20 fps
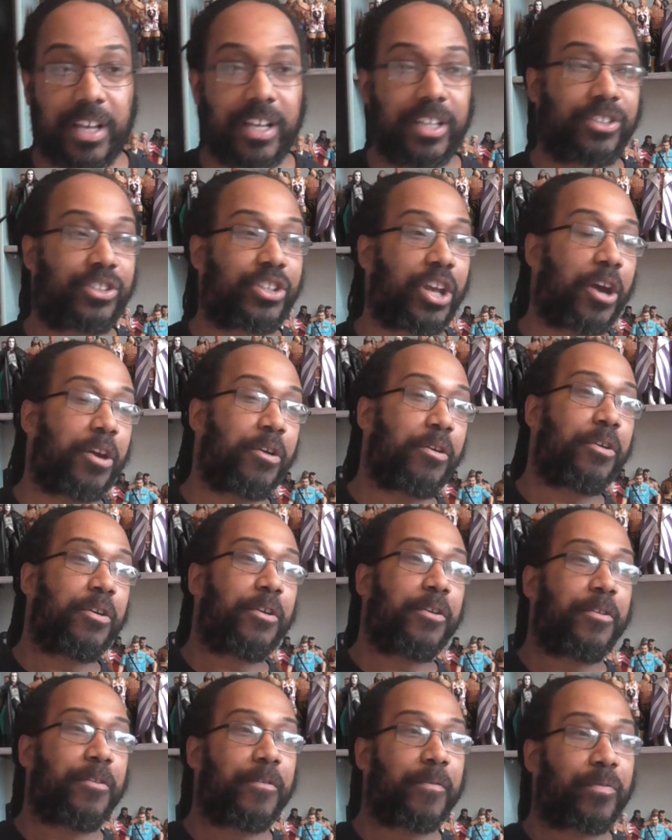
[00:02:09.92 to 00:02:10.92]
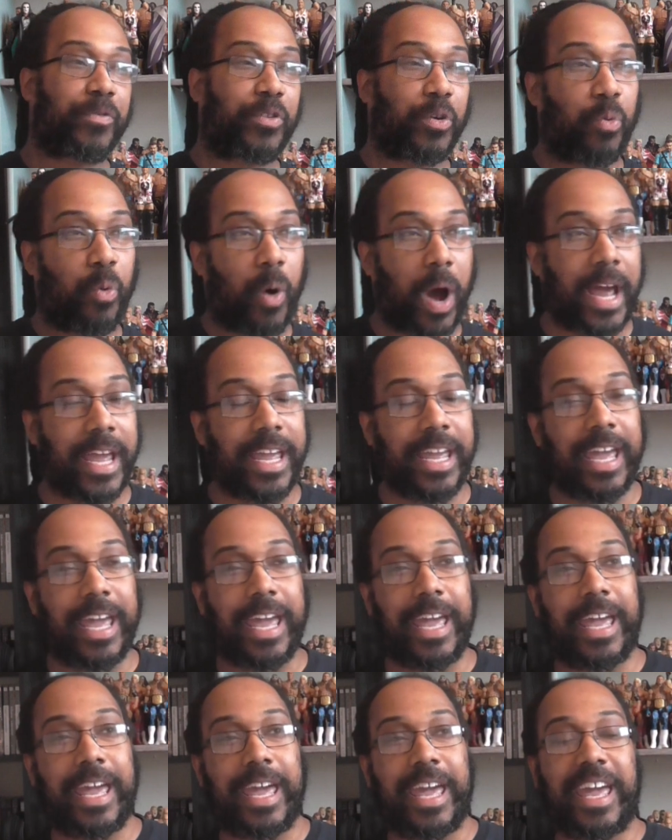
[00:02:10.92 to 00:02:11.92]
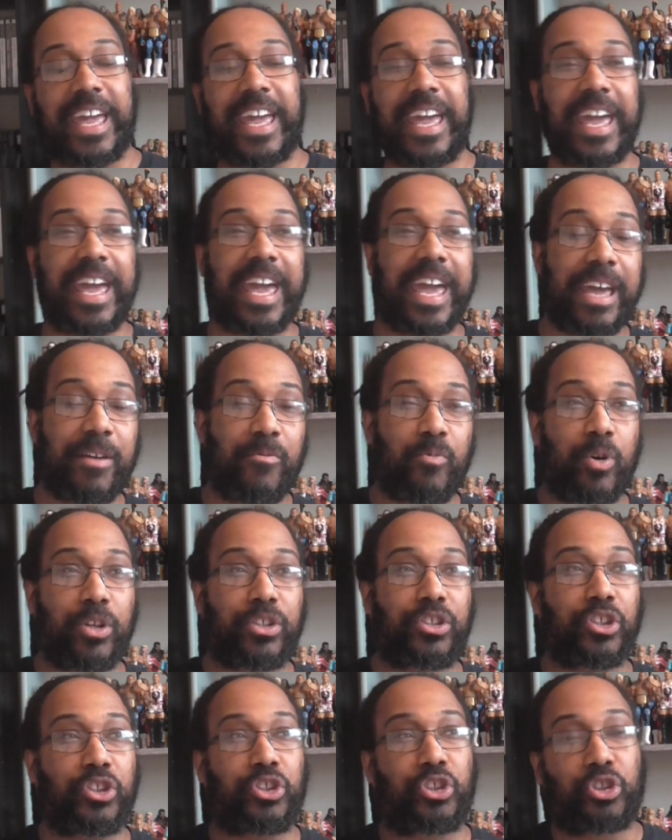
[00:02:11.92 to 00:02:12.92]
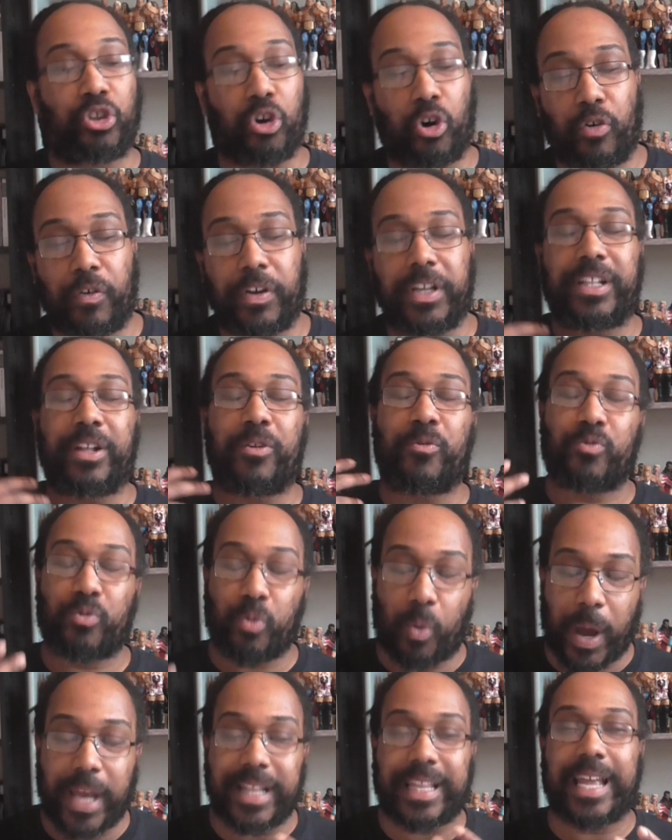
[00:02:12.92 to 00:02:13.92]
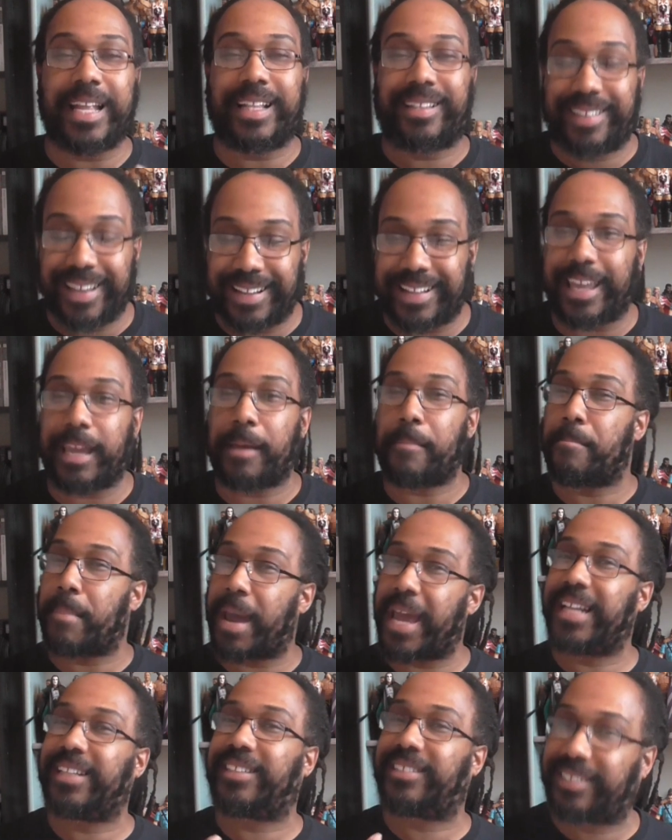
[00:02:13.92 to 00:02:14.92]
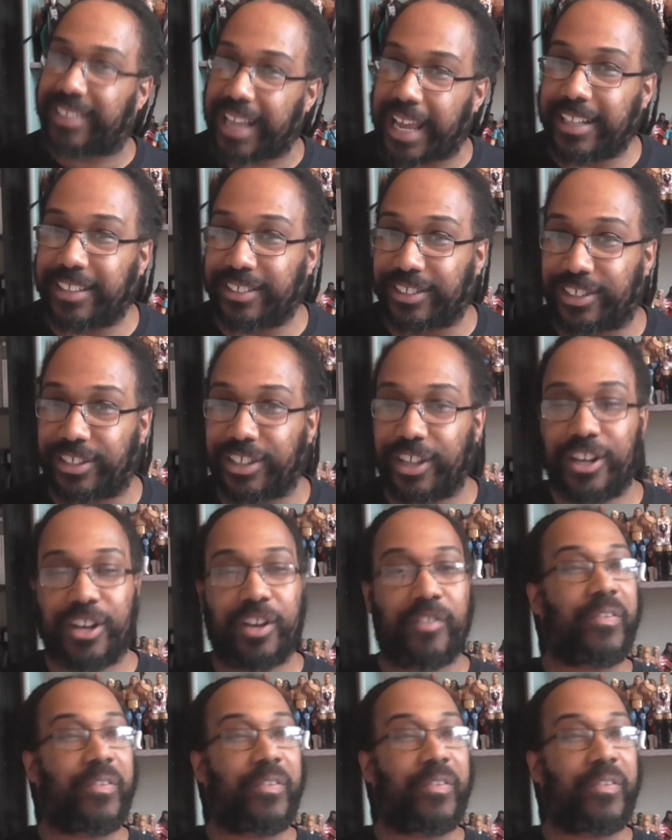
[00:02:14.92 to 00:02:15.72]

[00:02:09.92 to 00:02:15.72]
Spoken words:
So the way it was, the story, the way they did it made sense.